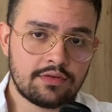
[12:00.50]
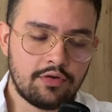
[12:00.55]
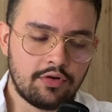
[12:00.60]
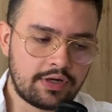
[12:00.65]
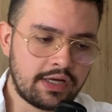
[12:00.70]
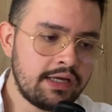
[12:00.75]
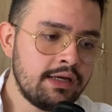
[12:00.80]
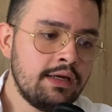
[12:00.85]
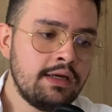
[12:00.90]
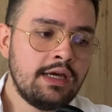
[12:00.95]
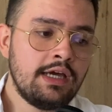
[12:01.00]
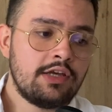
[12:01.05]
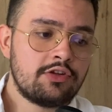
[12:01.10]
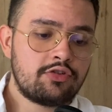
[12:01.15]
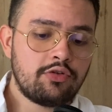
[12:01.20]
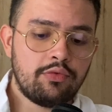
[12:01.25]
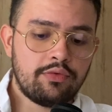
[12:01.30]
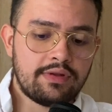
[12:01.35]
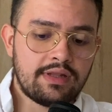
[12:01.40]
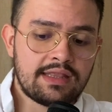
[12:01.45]
okay?
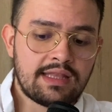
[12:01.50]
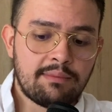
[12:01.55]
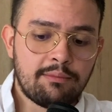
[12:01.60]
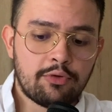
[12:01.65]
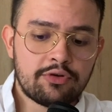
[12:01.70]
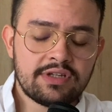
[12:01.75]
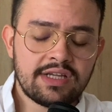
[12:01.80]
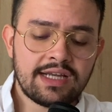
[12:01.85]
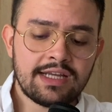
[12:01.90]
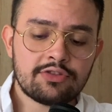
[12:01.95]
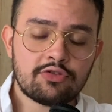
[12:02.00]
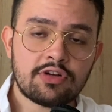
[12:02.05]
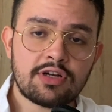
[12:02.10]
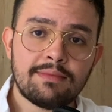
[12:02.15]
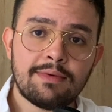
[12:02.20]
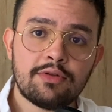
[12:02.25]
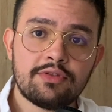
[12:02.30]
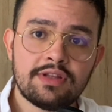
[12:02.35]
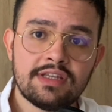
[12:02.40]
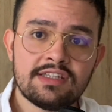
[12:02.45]
So the more they can talk
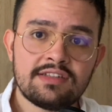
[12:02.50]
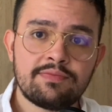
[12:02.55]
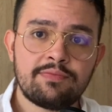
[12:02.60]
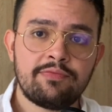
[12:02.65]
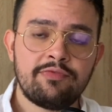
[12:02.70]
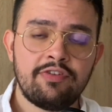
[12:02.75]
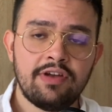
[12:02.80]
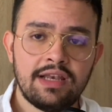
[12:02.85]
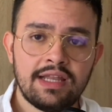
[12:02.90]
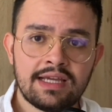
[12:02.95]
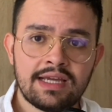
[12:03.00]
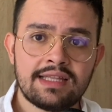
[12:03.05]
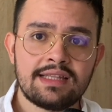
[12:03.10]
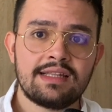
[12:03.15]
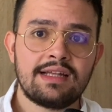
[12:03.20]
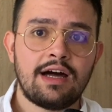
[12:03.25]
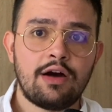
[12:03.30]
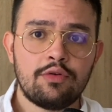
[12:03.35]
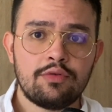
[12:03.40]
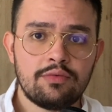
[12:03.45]
about this feeling and
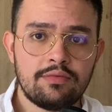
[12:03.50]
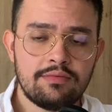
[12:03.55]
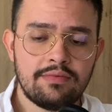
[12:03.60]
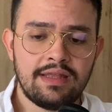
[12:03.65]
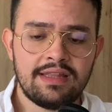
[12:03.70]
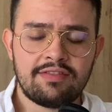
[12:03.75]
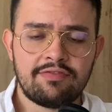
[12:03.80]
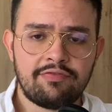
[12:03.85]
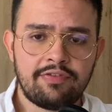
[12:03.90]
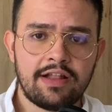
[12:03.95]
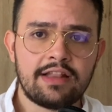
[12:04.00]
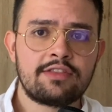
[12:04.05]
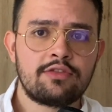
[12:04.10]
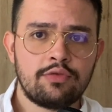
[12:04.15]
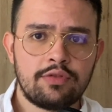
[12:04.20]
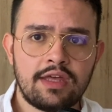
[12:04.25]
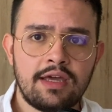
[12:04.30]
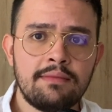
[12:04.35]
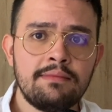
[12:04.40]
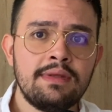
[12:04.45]
how it felt to
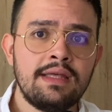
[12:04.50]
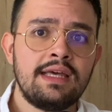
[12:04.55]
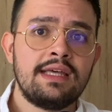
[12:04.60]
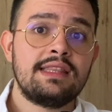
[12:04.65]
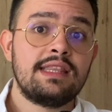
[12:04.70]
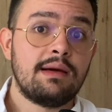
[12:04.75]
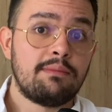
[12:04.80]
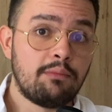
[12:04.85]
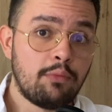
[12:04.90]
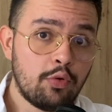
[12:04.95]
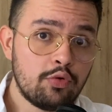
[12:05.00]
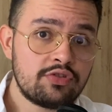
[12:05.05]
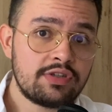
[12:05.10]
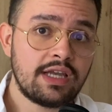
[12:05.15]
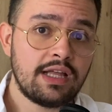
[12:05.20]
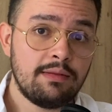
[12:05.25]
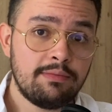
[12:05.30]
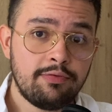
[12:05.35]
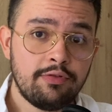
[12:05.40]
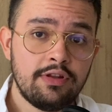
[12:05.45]
them, the most
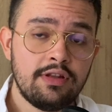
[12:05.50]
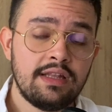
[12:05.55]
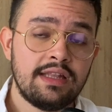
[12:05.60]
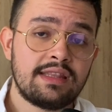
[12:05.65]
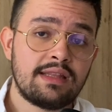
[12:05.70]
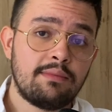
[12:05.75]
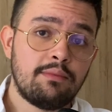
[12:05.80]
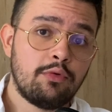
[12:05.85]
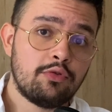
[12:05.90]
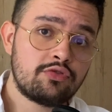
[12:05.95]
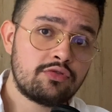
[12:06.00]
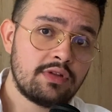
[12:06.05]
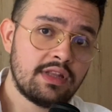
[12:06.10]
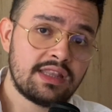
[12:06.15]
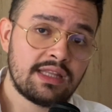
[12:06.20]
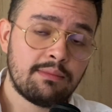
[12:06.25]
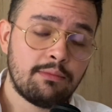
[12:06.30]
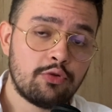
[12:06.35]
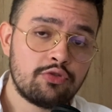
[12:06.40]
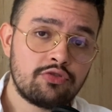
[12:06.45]
helpful and the
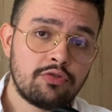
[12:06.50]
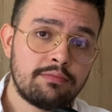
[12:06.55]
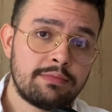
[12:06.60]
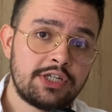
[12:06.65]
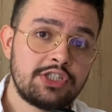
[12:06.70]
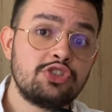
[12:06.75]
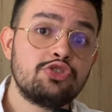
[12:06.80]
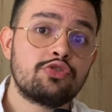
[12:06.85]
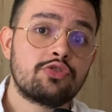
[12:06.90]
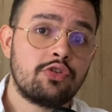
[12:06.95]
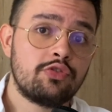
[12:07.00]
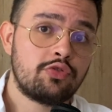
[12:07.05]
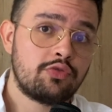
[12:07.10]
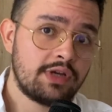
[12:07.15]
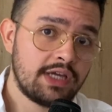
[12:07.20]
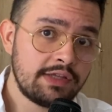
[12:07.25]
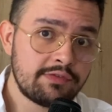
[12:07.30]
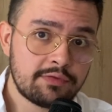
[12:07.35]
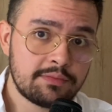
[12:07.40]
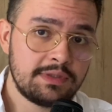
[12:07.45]
most conversion you're going to
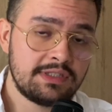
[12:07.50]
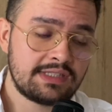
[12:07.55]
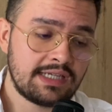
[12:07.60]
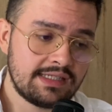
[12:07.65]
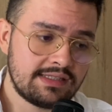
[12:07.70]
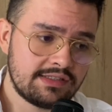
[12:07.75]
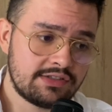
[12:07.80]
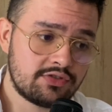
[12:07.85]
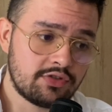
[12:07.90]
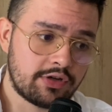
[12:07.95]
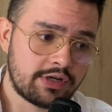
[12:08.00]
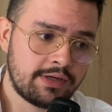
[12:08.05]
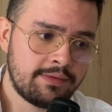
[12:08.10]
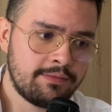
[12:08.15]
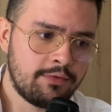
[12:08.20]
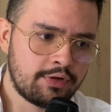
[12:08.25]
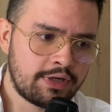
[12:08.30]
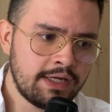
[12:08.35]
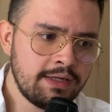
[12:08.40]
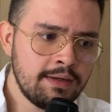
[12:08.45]
get from this case study,
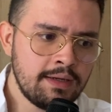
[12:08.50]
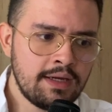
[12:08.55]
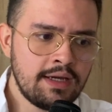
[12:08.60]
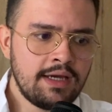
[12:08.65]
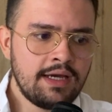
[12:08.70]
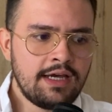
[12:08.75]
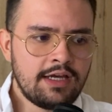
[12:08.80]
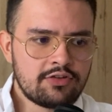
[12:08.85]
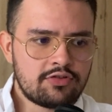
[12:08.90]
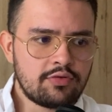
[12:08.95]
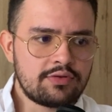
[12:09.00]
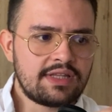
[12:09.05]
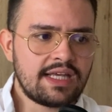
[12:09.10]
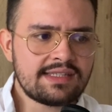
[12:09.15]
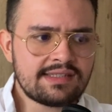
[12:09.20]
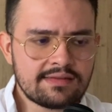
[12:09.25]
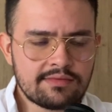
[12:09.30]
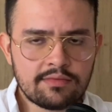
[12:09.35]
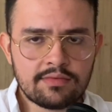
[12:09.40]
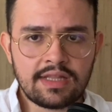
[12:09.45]
okay? So
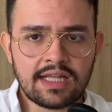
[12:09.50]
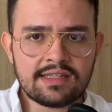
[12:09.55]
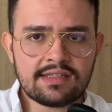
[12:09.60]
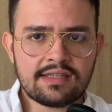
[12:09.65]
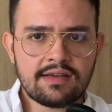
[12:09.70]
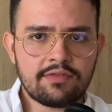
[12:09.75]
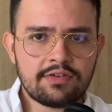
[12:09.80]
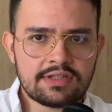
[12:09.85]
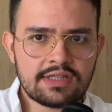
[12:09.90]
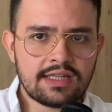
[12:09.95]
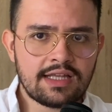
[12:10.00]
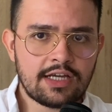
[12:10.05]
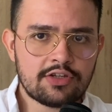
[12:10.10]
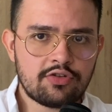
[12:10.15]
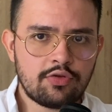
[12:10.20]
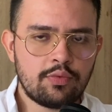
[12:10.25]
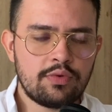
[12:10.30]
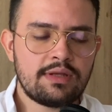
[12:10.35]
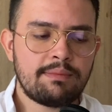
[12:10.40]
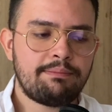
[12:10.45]
that's everything that has to
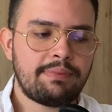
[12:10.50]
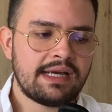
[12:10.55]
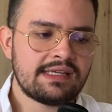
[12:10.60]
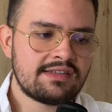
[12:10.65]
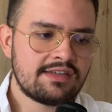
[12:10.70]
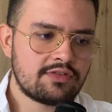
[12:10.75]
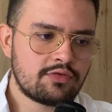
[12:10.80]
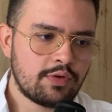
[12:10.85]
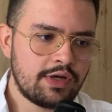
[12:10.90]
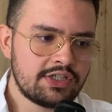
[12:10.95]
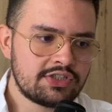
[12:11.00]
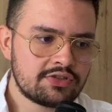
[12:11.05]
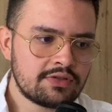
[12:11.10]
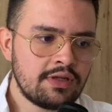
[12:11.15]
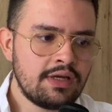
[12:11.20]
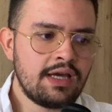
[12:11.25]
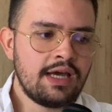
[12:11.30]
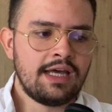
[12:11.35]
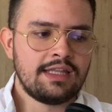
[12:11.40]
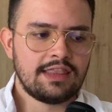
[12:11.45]
do with the past situation.
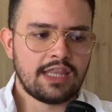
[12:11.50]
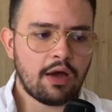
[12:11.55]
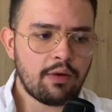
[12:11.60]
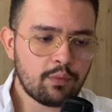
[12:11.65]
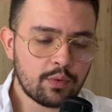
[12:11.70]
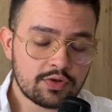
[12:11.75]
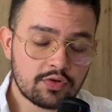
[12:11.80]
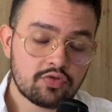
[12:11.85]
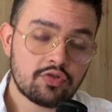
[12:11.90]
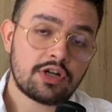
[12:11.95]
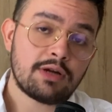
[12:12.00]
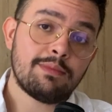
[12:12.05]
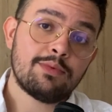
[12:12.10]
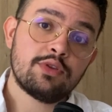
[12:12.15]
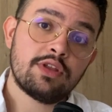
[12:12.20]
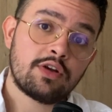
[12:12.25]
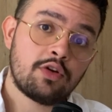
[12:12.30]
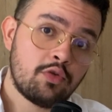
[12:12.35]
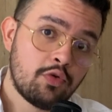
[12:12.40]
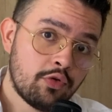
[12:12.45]
Now I want to talk about
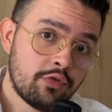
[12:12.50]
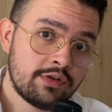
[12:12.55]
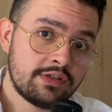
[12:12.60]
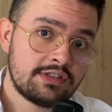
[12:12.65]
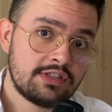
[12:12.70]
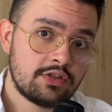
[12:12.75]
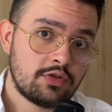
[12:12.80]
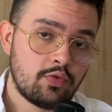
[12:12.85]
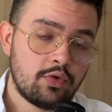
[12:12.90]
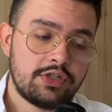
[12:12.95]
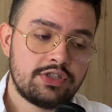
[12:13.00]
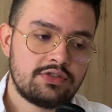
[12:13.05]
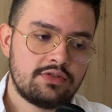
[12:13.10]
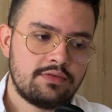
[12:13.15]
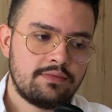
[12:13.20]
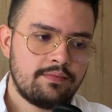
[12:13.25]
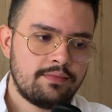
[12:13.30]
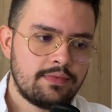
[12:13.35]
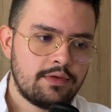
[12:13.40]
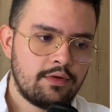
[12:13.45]
the current situation,
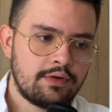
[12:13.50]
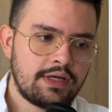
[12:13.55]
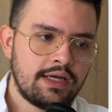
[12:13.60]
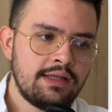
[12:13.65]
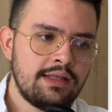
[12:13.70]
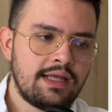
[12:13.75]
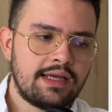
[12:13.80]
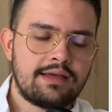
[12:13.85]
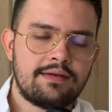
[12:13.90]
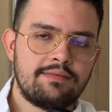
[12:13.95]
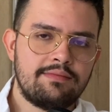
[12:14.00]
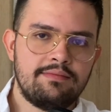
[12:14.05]
okay? Like